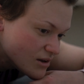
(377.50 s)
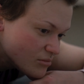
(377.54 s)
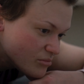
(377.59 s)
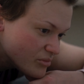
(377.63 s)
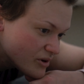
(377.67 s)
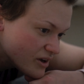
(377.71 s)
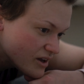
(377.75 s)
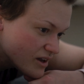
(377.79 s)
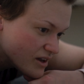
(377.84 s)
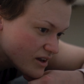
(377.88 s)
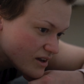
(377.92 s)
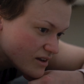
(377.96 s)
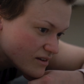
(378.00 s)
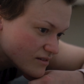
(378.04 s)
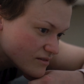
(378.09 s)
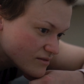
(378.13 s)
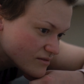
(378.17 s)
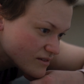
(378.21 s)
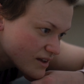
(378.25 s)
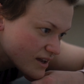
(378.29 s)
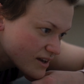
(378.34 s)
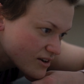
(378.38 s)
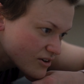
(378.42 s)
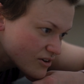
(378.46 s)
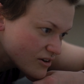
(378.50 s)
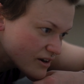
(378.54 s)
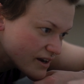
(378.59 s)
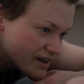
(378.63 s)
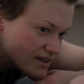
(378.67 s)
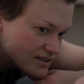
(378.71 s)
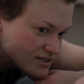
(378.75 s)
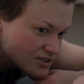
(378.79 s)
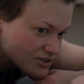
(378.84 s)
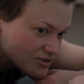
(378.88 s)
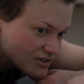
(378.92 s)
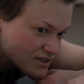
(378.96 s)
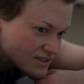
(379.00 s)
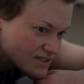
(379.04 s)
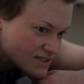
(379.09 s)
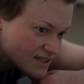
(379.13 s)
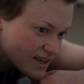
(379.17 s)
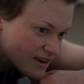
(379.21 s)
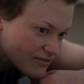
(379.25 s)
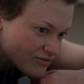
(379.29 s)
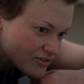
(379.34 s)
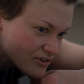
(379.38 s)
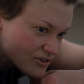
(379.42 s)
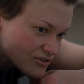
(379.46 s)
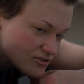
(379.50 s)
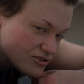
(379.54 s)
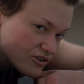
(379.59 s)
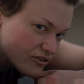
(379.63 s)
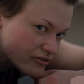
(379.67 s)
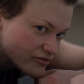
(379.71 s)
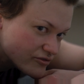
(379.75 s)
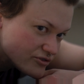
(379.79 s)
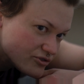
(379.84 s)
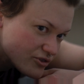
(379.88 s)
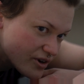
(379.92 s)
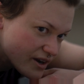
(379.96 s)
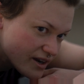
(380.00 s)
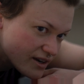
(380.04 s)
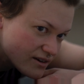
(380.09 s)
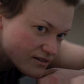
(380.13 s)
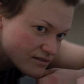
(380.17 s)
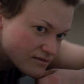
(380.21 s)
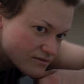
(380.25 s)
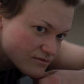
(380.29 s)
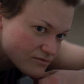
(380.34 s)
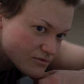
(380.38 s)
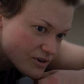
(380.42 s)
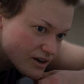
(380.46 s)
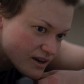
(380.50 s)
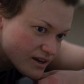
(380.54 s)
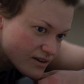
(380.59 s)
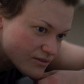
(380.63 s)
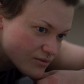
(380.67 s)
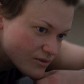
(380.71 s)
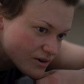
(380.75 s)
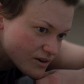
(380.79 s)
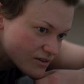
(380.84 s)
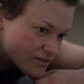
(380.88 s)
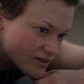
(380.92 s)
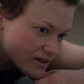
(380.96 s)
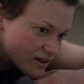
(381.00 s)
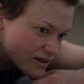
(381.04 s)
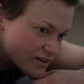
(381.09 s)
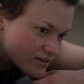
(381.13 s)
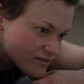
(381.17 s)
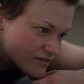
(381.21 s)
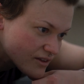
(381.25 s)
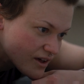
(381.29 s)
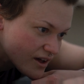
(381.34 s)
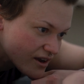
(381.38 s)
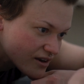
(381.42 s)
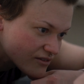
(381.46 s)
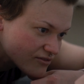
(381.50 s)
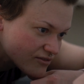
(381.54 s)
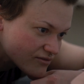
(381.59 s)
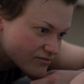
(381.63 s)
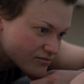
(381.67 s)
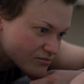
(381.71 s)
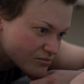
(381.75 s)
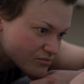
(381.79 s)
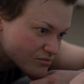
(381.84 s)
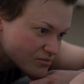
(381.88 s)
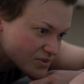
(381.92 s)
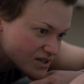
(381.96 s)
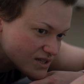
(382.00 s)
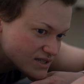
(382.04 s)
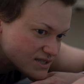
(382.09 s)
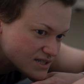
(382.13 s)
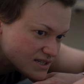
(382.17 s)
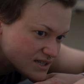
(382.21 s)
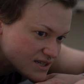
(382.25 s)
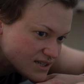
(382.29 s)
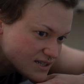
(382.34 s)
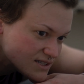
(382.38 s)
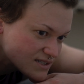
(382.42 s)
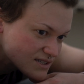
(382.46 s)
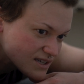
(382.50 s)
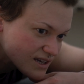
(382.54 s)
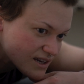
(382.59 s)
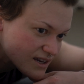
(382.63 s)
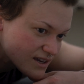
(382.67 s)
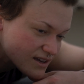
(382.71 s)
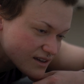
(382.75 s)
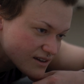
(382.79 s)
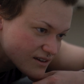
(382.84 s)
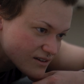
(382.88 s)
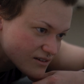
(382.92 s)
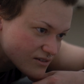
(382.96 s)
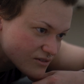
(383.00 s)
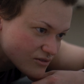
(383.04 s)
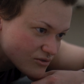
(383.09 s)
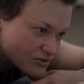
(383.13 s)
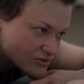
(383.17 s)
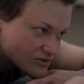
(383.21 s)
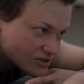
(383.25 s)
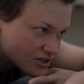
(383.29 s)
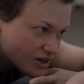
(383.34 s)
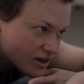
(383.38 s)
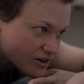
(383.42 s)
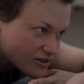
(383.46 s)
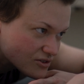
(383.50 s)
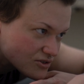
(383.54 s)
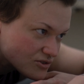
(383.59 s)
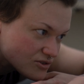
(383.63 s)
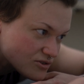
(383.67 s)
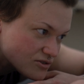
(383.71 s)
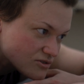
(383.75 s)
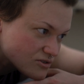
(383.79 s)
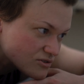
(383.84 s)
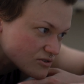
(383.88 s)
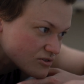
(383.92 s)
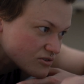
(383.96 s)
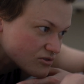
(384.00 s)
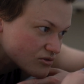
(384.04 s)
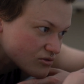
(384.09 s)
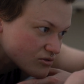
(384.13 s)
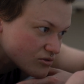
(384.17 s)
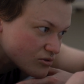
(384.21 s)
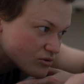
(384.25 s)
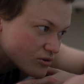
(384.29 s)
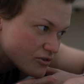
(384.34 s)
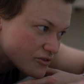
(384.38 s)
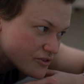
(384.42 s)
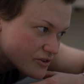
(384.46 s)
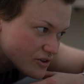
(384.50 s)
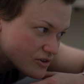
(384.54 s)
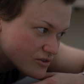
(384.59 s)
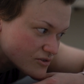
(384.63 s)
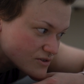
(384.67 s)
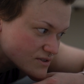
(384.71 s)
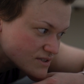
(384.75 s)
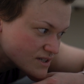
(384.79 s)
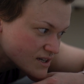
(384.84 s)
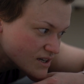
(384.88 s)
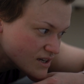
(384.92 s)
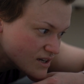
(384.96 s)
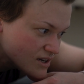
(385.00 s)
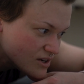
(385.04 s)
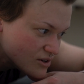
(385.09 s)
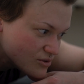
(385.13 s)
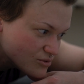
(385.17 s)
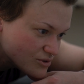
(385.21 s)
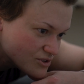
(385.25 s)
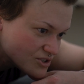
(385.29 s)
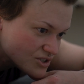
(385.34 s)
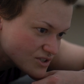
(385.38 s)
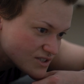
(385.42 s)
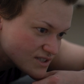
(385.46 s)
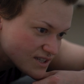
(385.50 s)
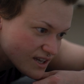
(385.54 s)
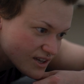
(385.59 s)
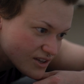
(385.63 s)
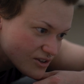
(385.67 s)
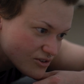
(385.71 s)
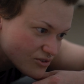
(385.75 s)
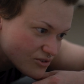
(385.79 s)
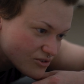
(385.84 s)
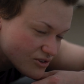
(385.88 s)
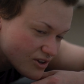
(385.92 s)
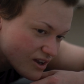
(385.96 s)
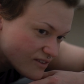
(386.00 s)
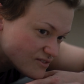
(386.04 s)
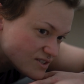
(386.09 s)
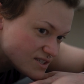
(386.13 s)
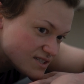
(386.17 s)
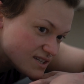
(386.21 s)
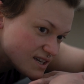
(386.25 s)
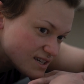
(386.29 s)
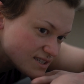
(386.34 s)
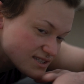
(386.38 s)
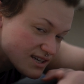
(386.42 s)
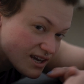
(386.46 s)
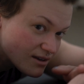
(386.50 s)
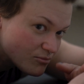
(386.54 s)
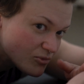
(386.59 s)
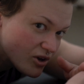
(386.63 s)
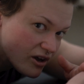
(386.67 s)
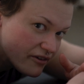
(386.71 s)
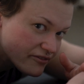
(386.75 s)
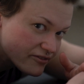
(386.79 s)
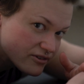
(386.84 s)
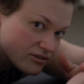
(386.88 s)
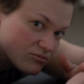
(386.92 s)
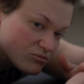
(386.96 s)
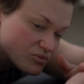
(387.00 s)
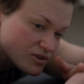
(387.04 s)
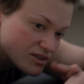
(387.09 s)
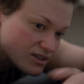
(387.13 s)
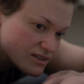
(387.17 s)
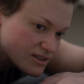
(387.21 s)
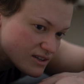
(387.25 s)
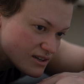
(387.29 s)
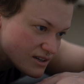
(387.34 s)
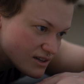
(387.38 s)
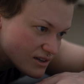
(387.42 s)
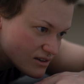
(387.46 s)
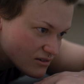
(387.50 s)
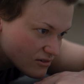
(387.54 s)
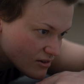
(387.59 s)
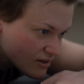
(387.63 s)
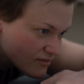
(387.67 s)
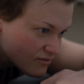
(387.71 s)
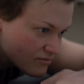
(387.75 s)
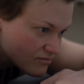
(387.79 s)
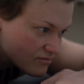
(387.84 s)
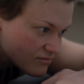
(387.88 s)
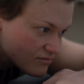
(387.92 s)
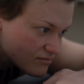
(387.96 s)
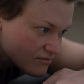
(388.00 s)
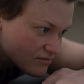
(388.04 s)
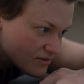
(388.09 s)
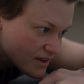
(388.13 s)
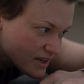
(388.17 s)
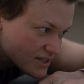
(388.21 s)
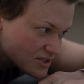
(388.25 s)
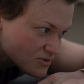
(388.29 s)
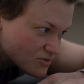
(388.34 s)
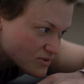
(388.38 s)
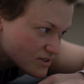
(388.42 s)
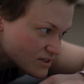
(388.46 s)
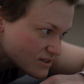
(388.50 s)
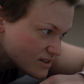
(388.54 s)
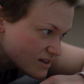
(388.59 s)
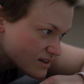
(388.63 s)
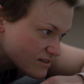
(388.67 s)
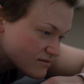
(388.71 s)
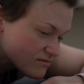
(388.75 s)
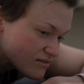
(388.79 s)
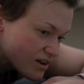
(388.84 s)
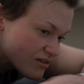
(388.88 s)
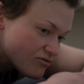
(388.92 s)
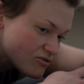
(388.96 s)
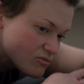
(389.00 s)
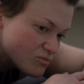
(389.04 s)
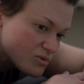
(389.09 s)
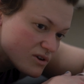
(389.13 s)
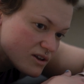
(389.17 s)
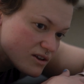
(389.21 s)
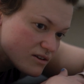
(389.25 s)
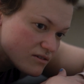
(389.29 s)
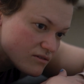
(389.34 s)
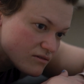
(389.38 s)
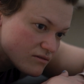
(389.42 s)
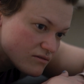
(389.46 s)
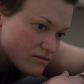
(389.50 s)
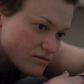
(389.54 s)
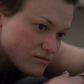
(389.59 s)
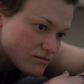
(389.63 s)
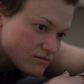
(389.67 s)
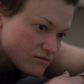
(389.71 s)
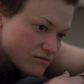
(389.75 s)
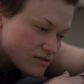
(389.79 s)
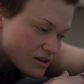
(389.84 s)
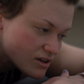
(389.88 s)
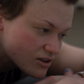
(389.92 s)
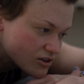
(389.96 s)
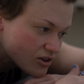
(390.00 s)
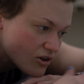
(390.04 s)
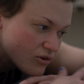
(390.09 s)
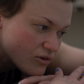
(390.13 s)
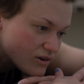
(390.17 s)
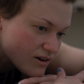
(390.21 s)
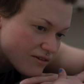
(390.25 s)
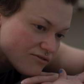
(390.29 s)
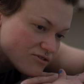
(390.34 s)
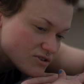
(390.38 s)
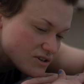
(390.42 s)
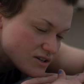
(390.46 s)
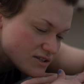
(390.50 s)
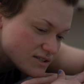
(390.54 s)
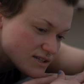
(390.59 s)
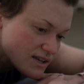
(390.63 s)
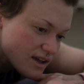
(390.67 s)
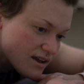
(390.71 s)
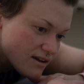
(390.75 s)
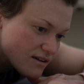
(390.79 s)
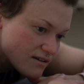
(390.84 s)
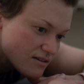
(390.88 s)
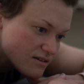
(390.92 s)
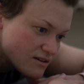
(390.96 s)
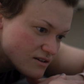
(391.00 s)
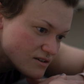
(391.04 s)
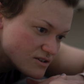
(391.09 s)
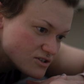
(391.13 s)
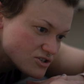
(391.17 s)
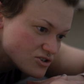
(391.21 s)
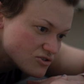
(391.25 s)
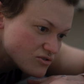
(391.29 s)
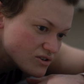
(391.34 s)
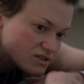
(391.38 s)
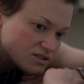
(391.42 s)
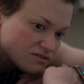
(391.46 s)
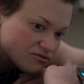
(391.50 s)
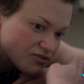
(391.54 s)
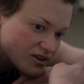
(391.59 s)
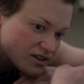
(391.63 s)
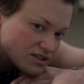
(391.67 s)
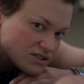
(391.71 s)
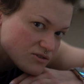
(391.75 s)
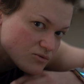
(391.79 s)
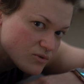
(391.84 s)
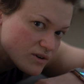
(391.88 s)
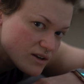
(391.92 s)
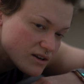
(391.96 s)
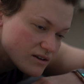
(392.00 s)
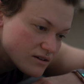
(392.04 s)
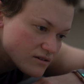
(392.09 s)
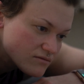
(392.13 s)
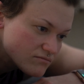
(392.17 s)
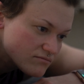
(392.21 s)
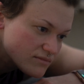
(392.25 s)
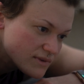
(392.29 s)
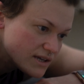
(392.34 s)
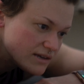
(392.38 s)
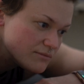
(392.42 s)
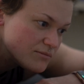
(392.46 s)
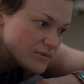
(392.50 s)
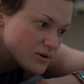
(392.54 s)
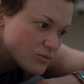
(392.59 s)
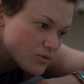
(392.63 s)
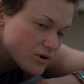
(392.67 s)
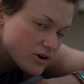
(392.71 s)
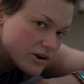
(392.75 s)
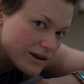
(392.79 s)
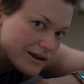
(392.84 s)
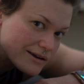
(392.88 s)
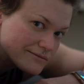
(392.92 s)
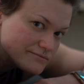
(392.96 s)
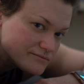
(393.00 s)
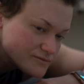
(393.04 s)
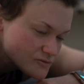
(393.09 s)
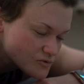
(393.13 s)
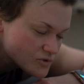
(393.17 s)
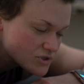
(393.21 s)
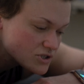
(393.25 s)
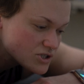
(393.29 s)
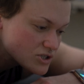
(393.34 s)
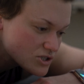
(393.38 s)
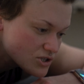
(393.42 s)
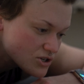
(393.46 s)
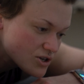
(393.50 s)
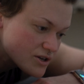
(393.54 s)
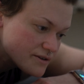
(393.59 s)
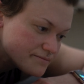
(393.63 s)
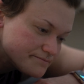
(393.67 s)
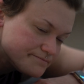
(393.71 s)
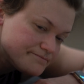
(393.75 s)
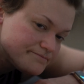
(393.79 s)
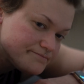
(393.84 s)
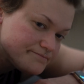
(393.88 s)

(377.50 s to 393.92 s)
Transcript: But like her answer is never don't train, right? Where like a lot of PTs like, or doctors or orthos will just tell you you have to take time off completely. And that's really like never been, like Chloe never does that. She always finds a way to keep me working, which is good.